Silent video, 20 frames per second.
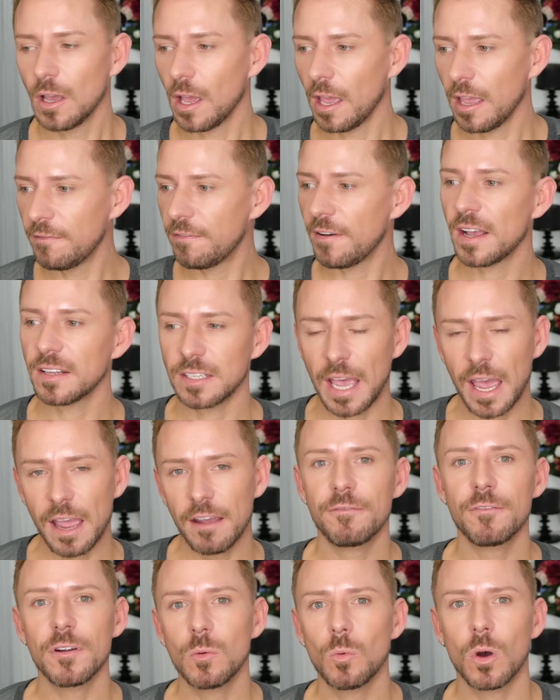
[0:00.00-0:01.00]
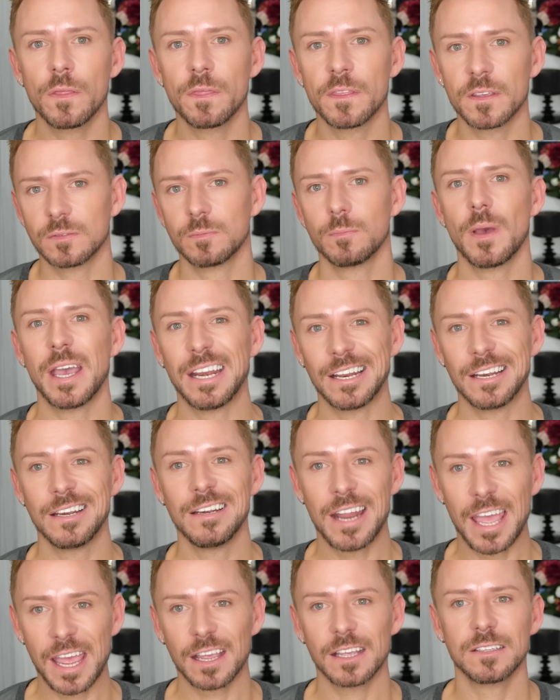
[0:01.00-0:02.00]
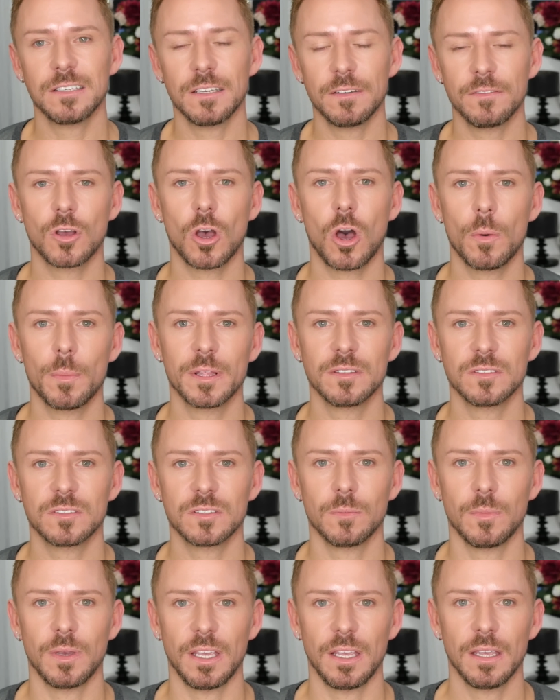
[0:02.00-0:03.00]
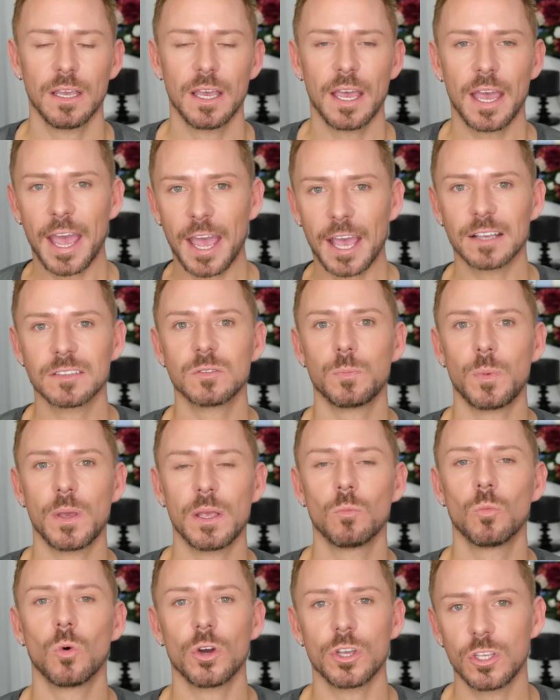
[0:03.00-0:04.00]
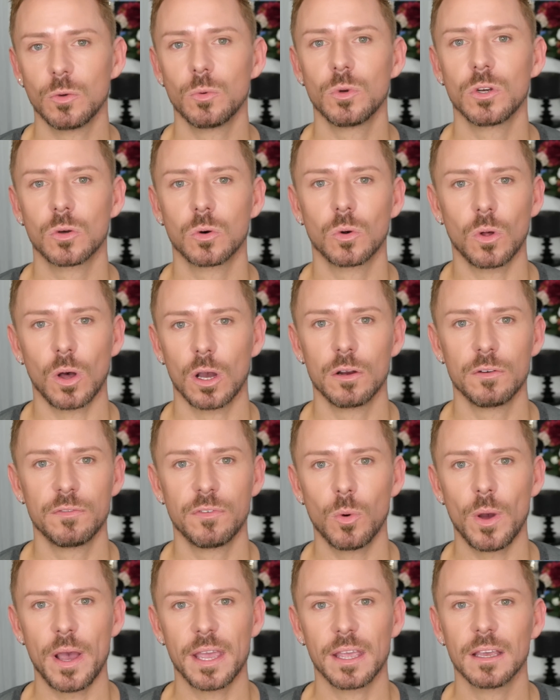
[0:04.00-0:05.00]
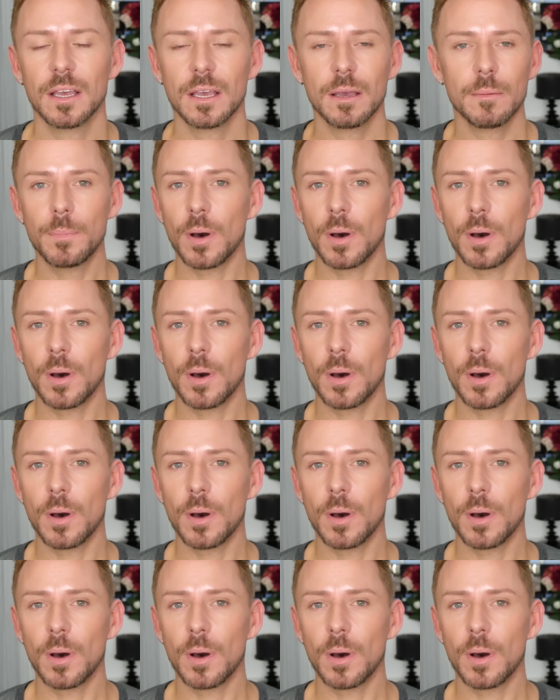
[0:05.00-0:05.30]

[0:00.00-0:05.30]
In fact, everyone that's made a negative comment to me has been what you would call overweight,